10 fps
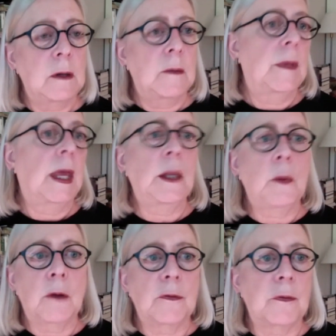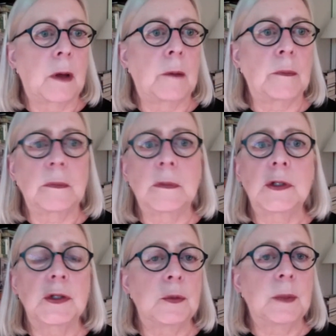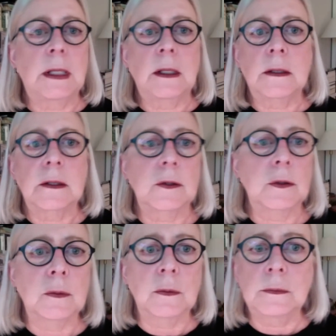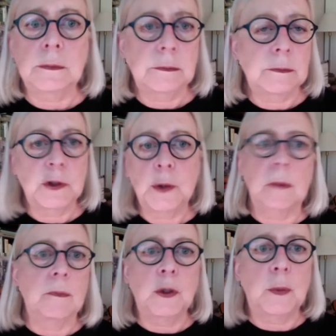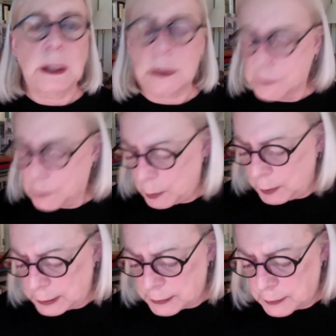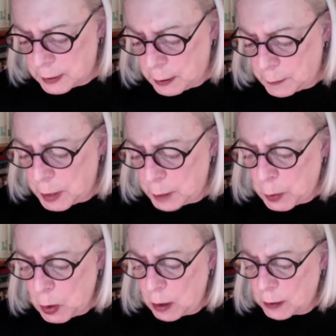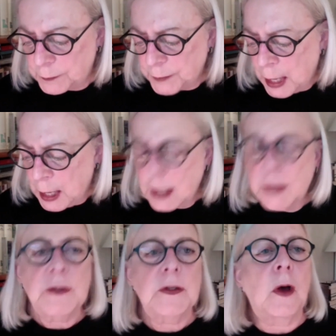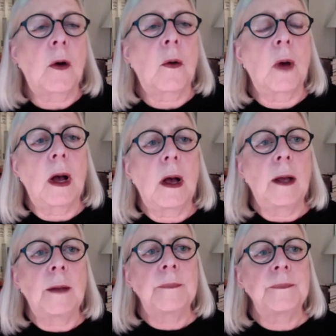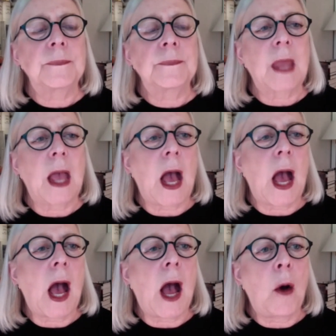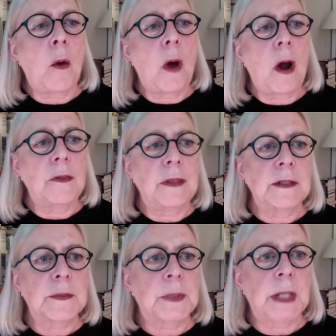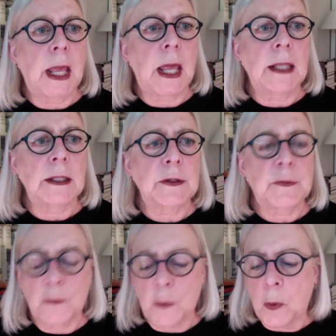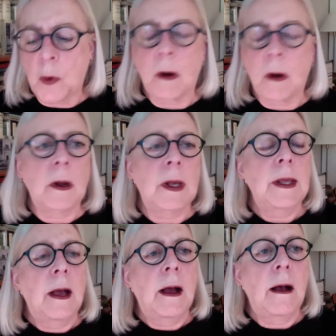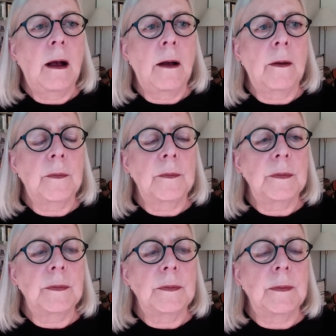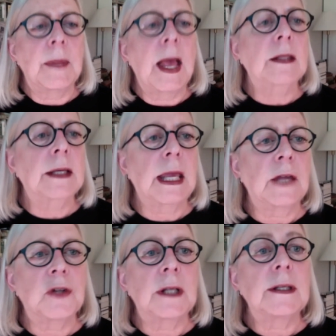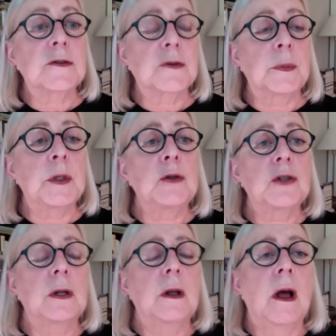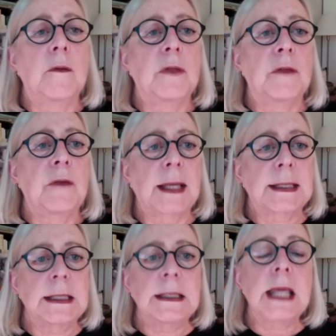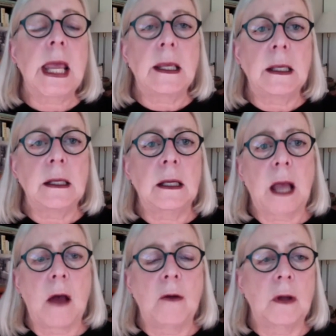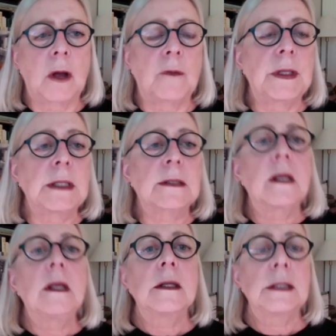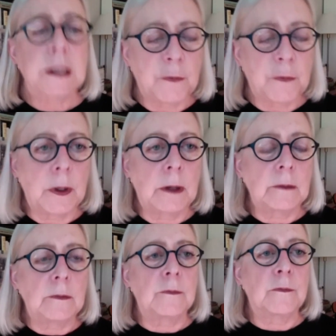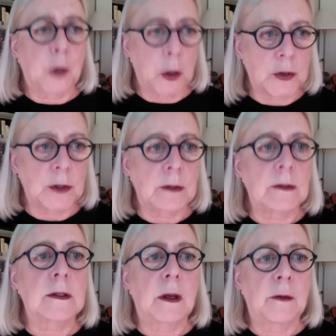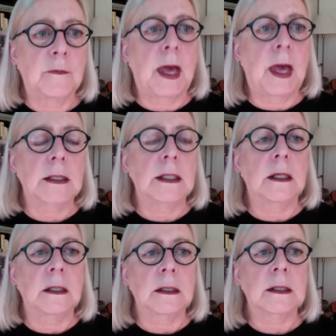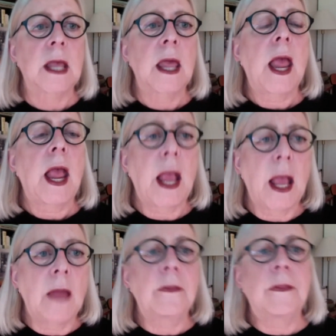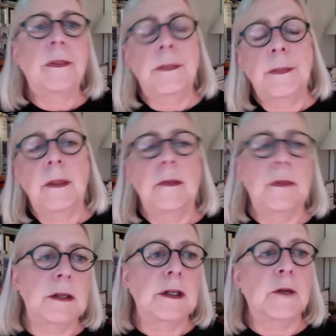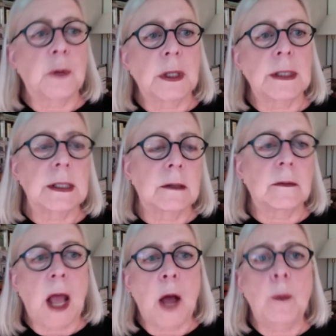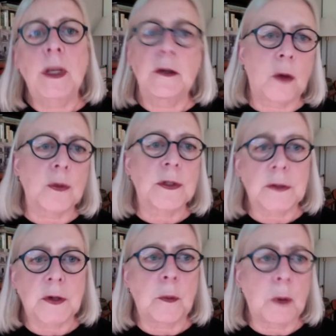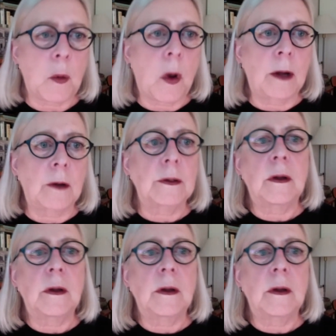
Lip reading: anywhere from 2 weeks to 2 weeks to 4 weeks apart. So how are these plans for allocation and distribution of the vaccine taking account of these different versions of vaccines and the difference in how many doses are required